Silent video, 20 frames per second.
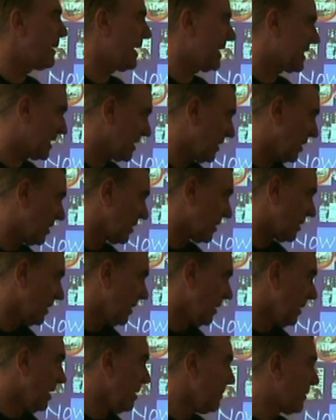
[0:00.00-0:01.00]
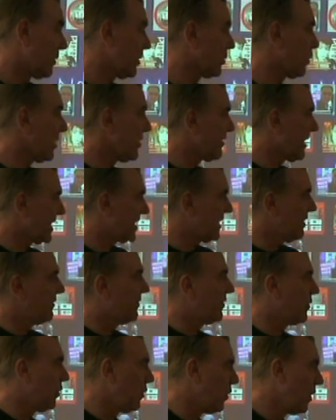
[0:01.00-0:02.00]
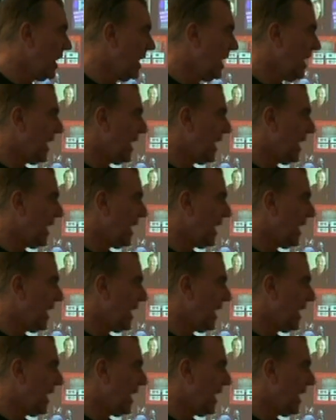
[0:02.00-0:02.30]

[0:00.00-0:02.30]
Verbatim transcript: passed on, because what you're asking for